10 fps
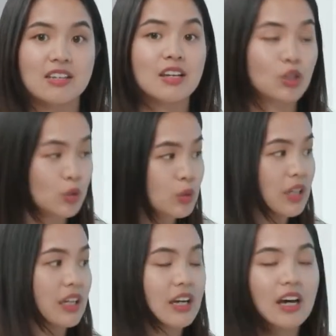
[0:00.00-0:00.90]

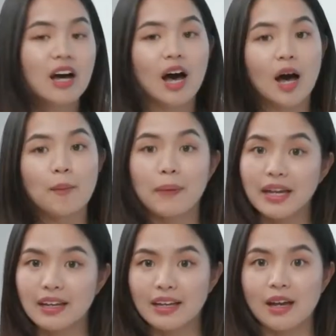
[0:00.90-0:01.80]
including bank
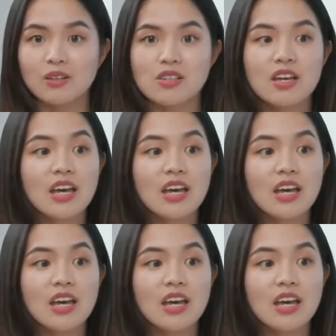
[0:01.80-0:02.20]
accounts.